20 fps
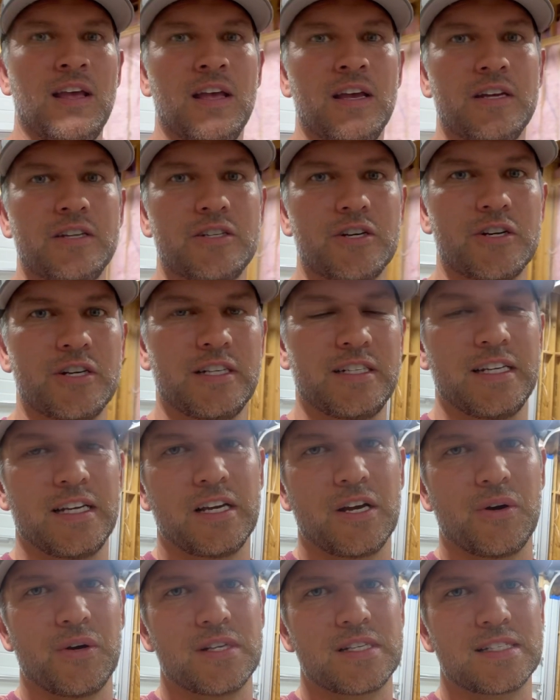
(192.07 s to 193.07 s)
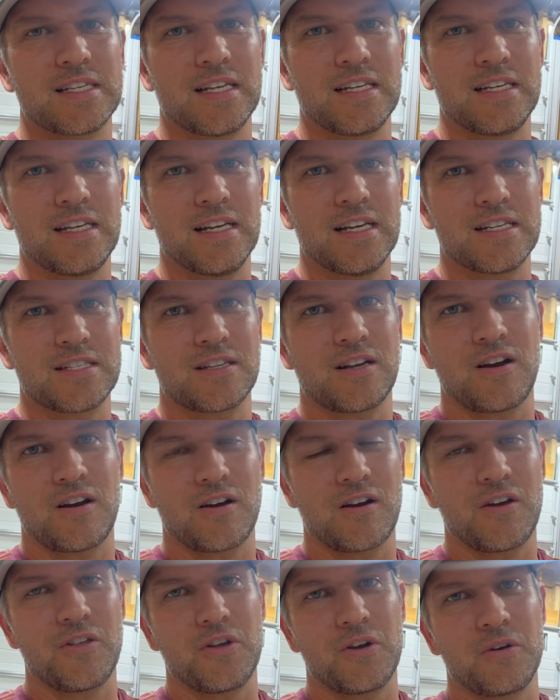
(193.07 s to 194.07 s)
Dirty Dingo is sending us
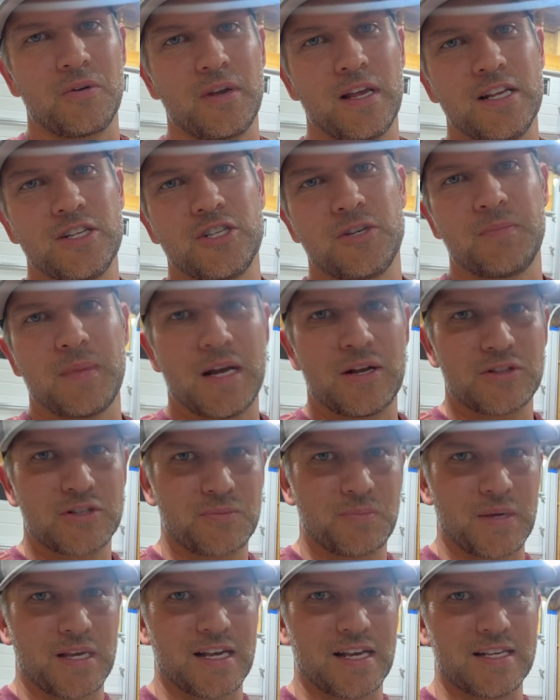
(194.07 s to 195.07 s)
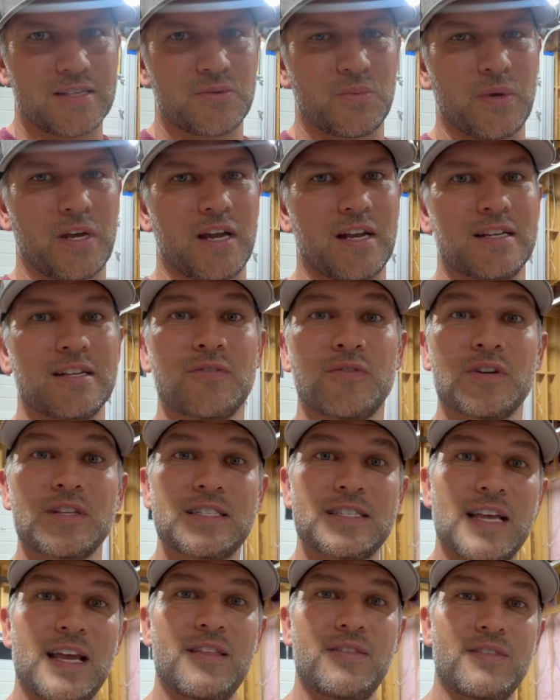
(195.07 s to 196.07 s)
our other engine mounts because we got a
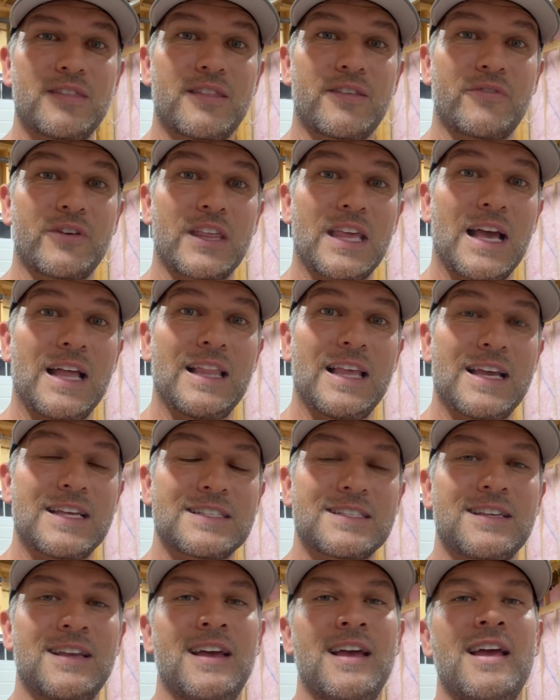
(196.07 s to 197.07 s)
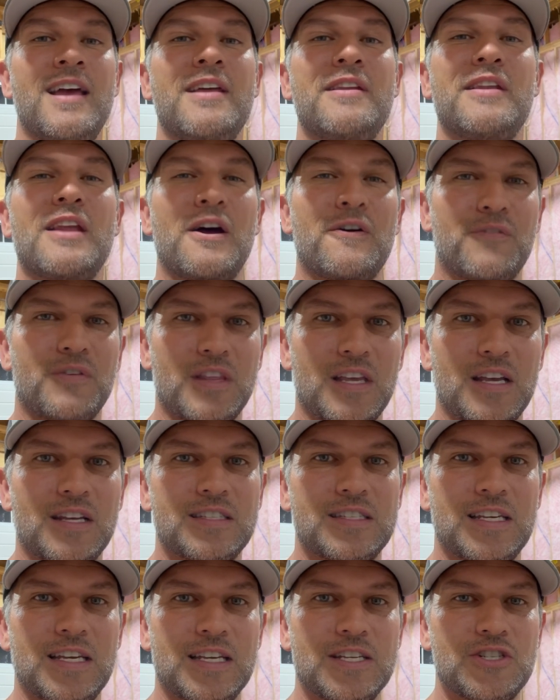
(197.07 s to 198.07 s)
different set for the LS, not for the
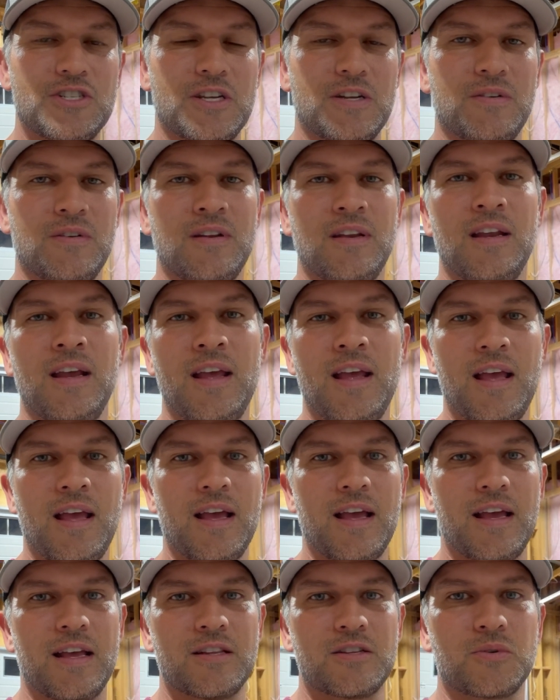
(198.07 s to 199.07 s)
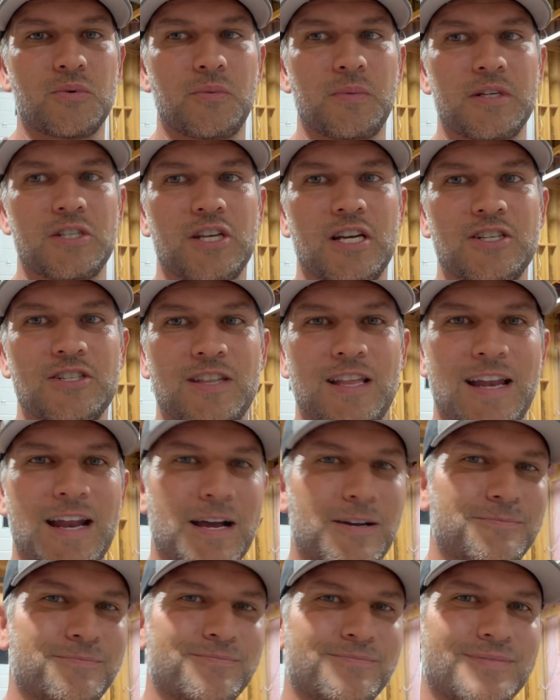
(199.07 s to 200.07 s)
LT engine. And so we'll be changing that
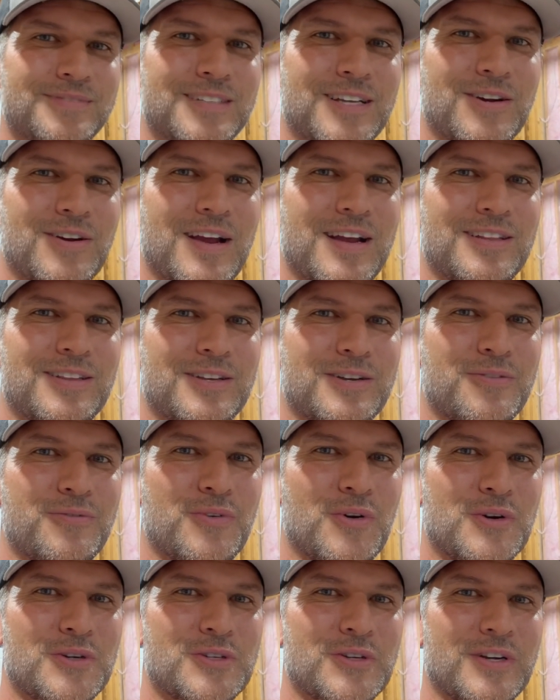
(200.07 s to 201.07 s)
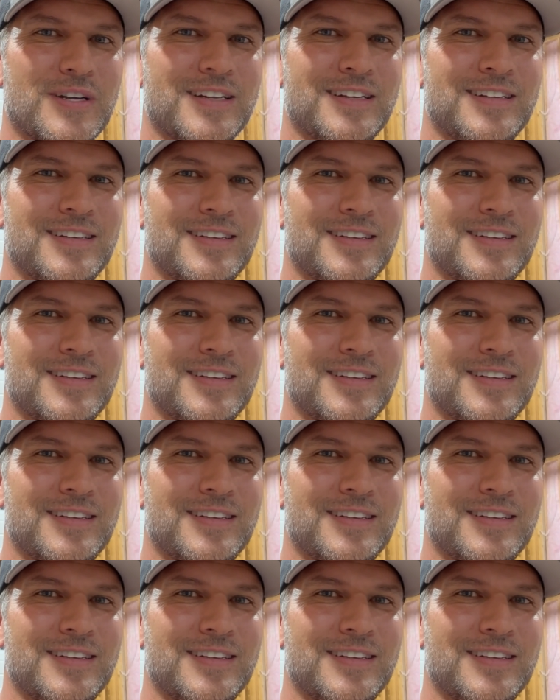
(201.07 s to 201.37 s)
out. All right, looking forward to it.